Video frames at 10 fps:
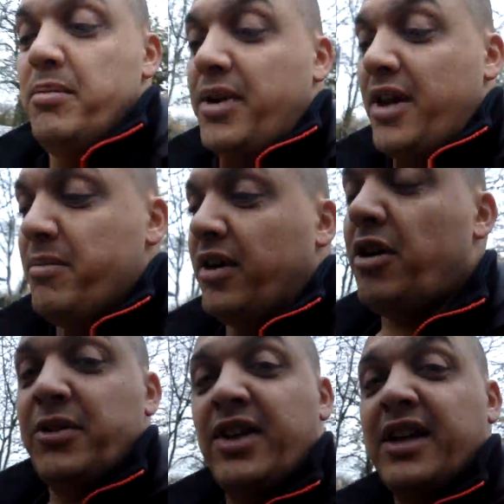But I
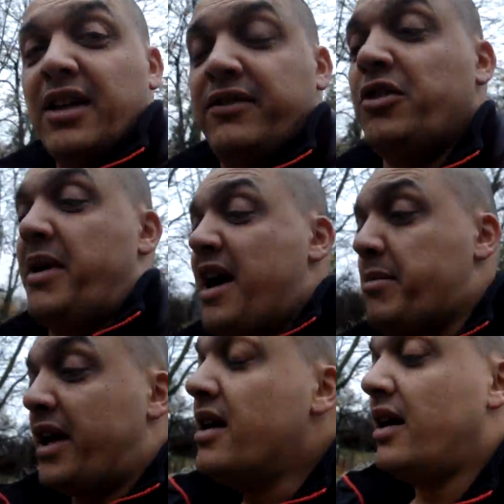got my ticket to
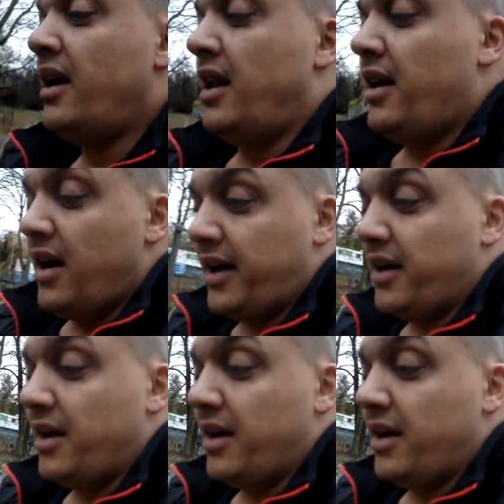Miami, and